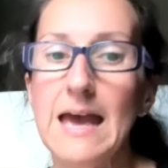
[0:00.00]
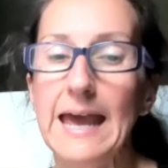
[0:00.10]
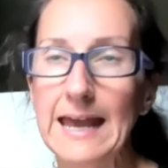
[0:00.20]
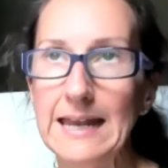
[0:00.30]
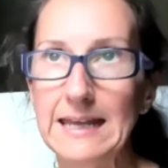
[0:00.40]

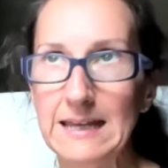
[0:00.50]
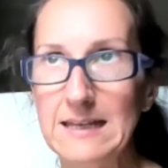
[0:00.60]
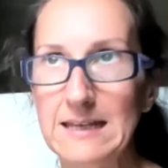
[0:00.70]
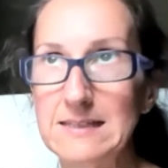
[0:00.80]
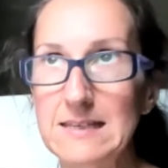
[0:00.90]
and it
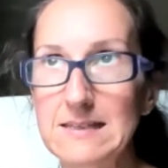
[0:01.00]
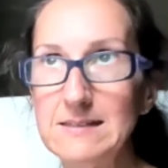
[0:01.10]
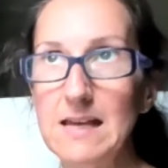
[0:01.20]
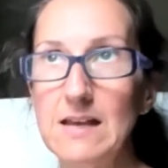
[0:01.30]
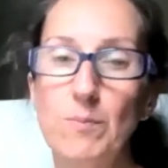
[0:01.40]
is the
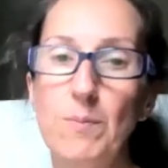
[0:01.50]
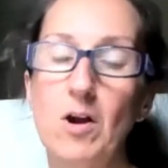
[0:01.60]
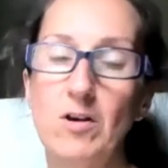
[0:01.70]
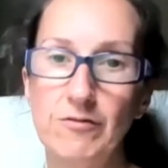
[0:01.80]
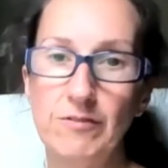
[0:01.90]
safer
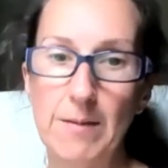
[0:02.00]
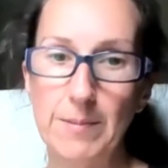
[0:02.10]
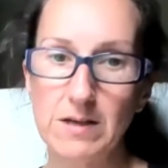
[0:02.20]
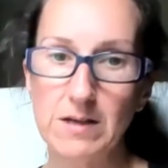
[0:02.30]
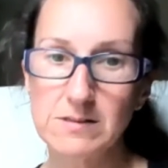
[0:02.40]
part of
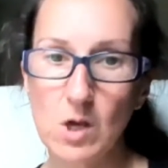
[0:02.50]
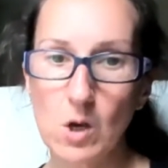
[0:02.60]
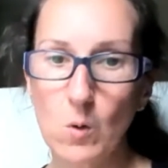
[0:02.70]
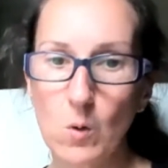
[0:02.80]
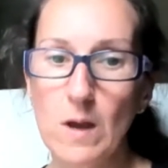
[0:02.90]
GABA.
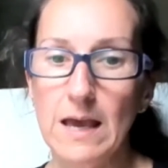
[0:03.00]
So